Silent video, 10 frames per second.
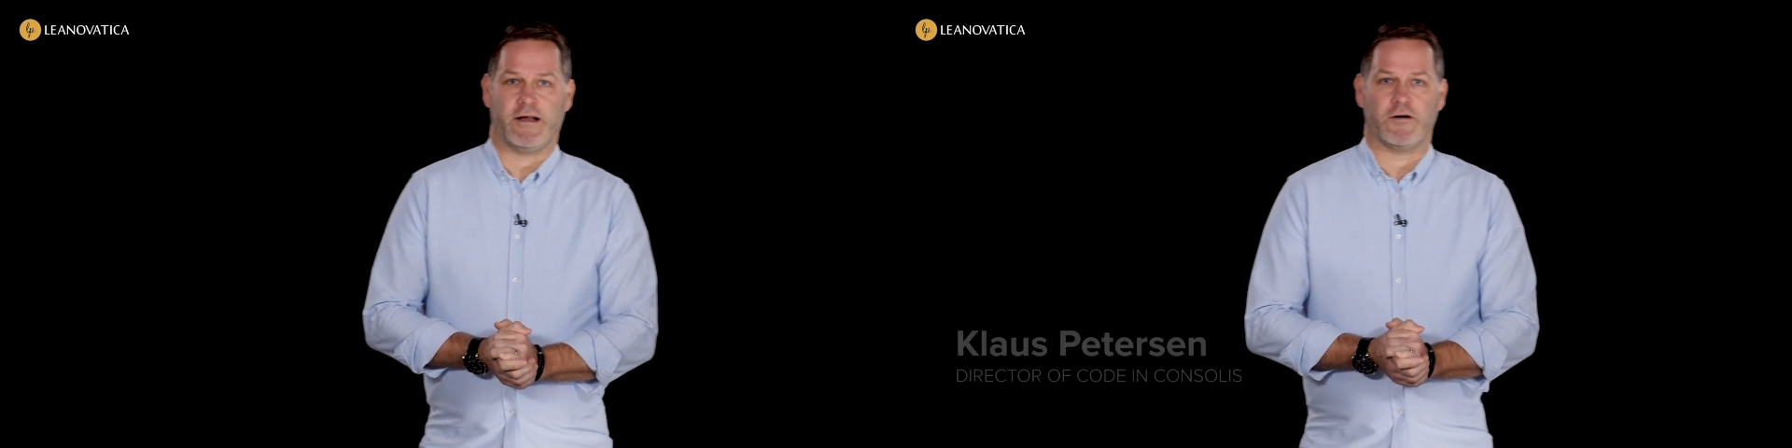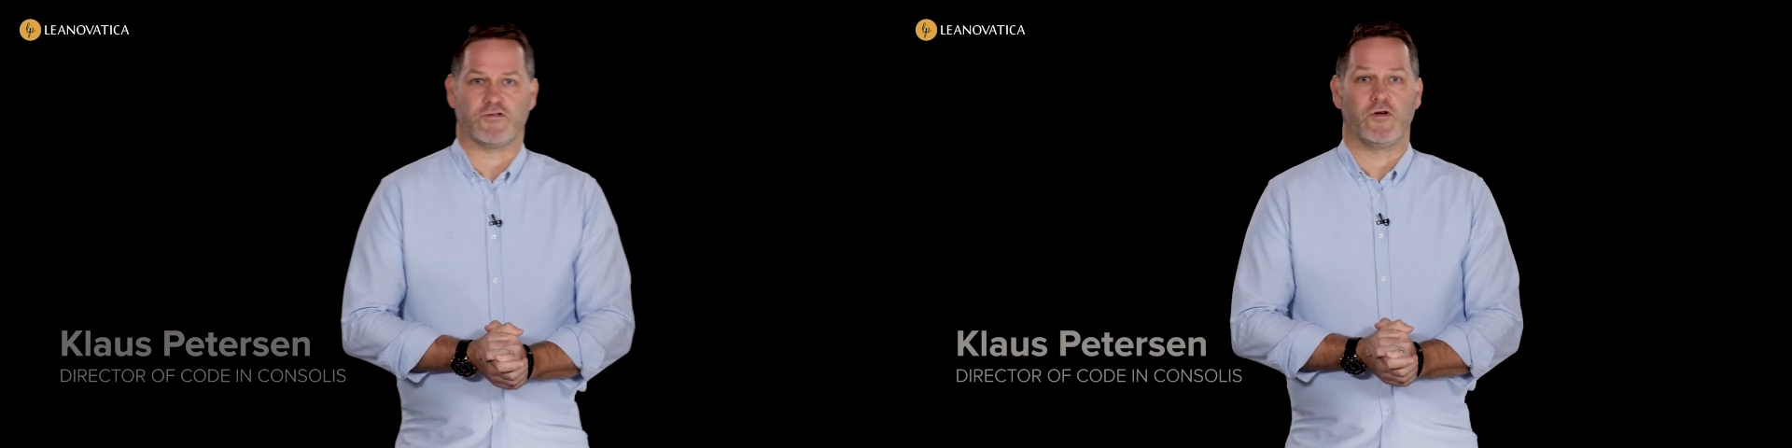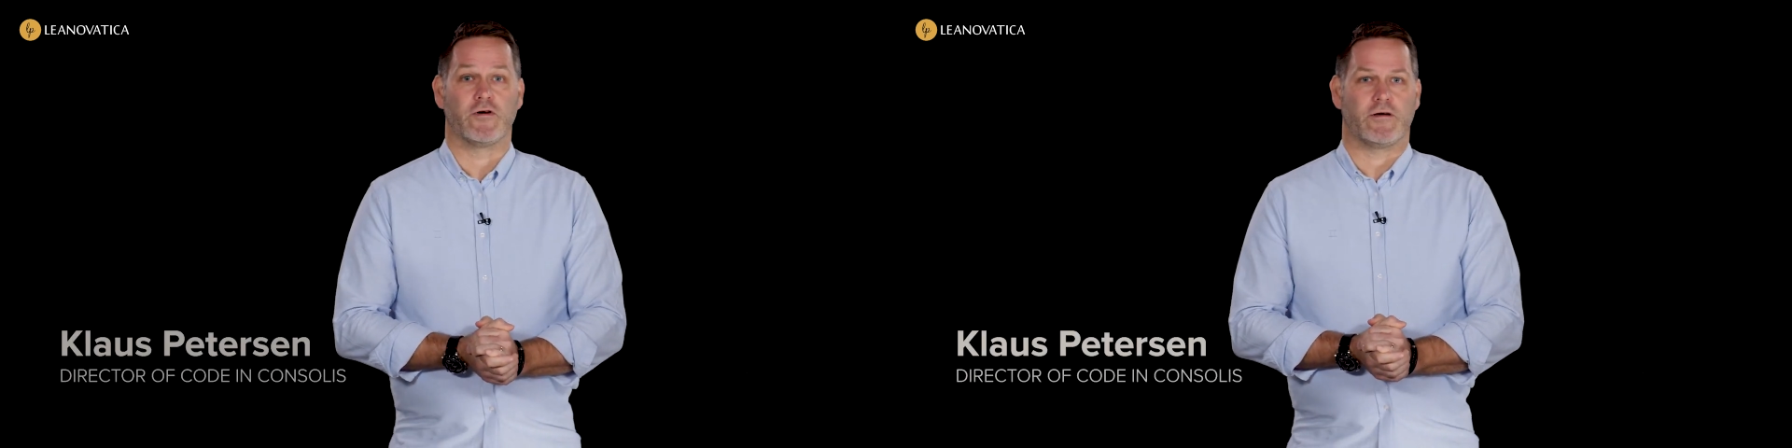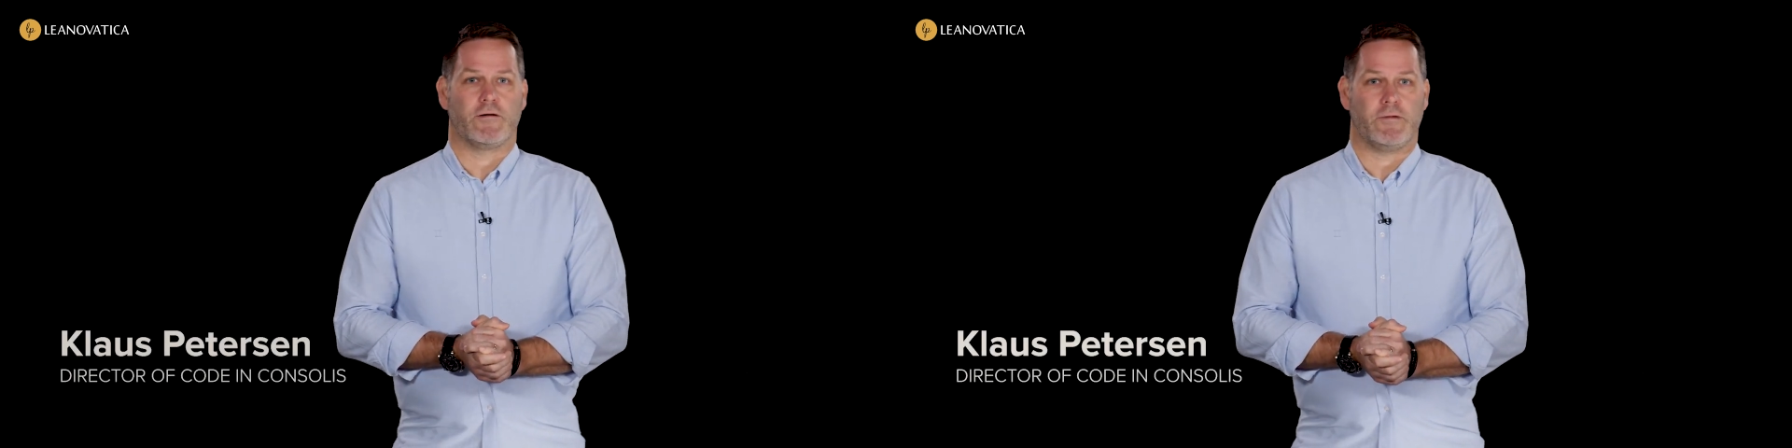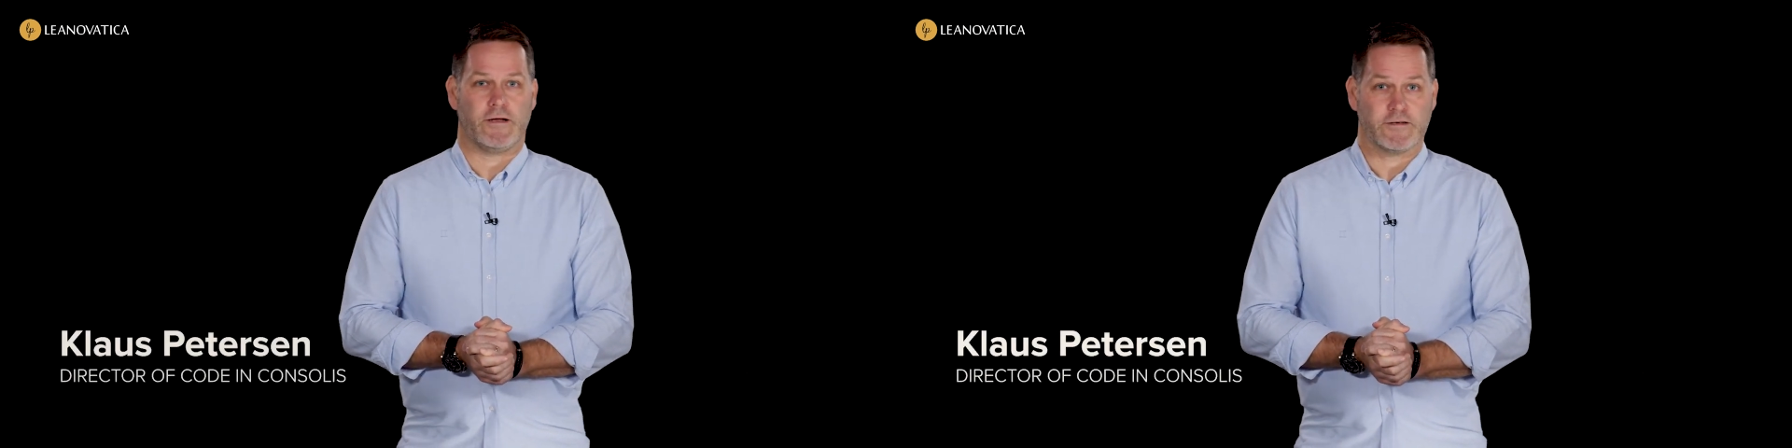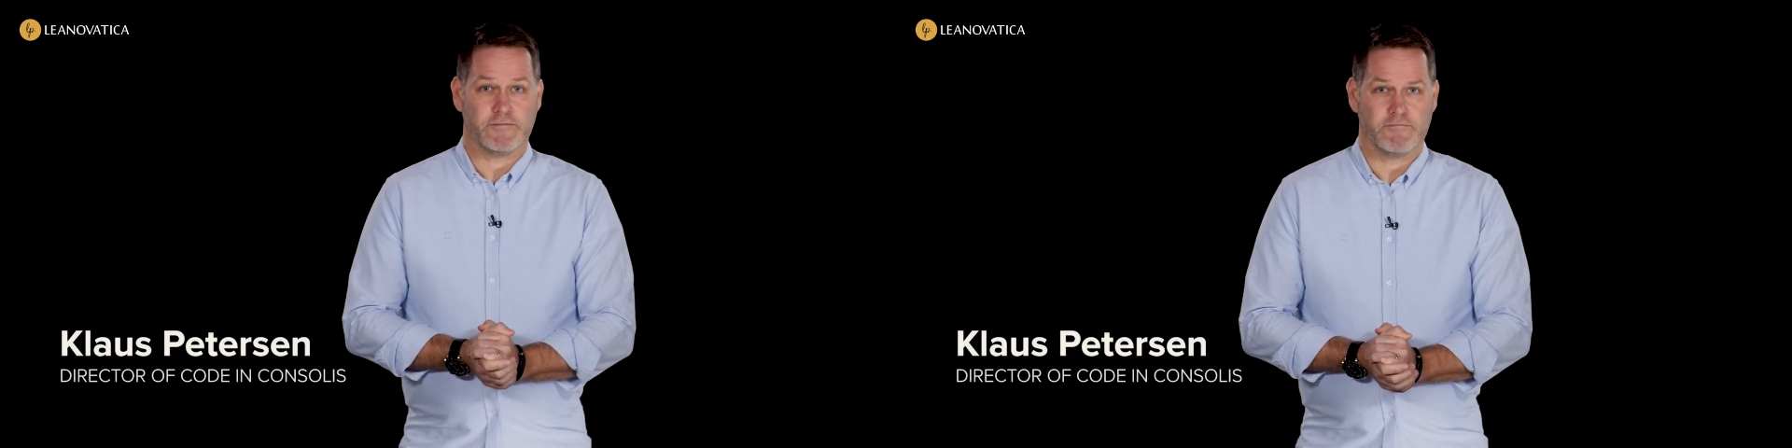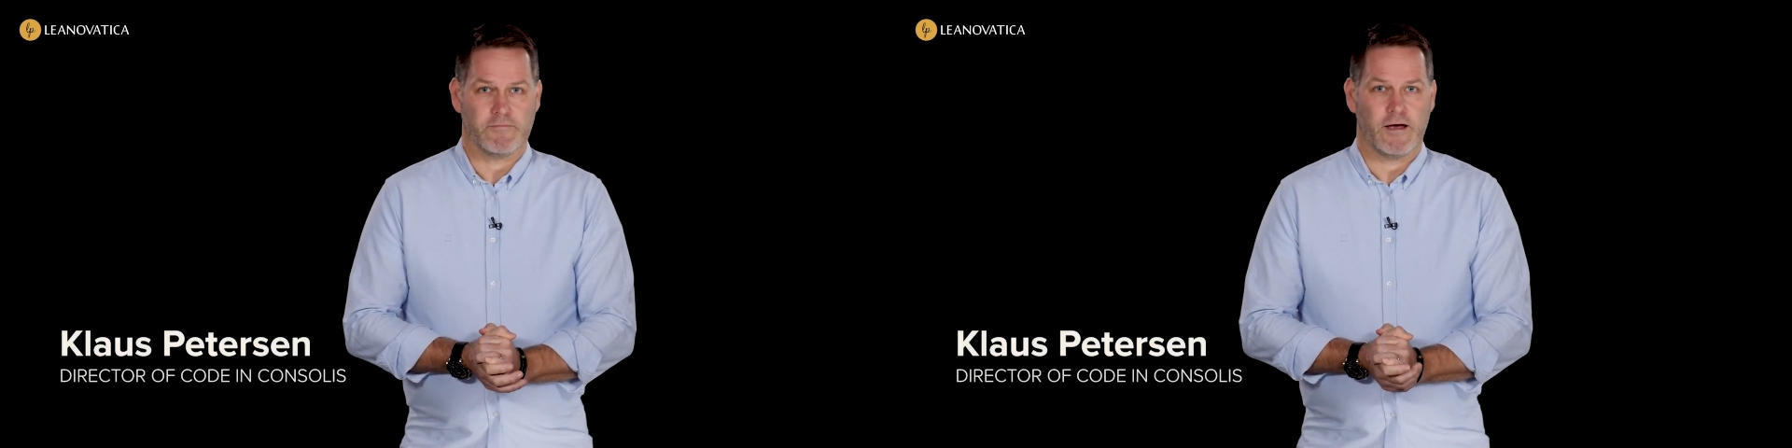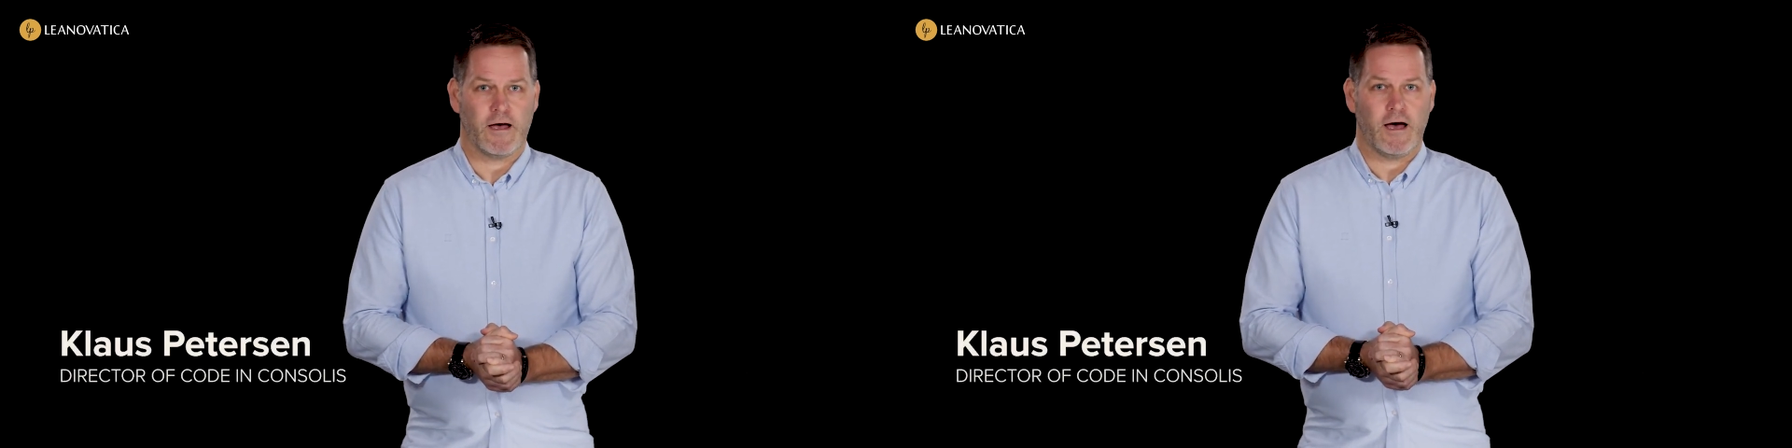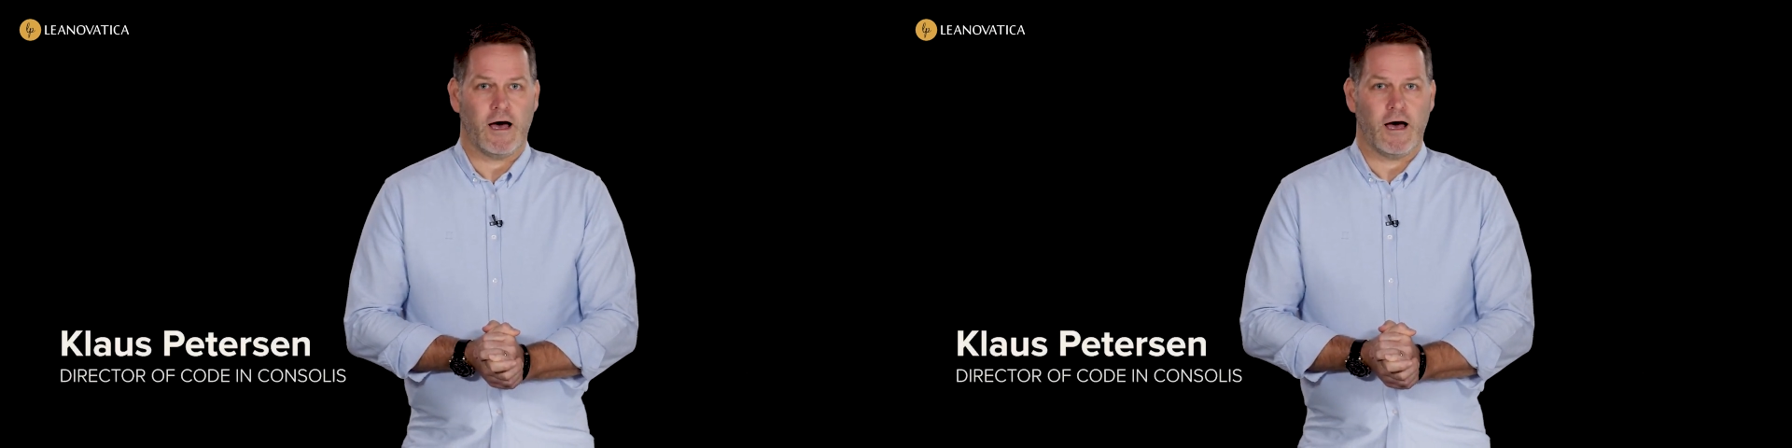Klaus-Luc Petersen.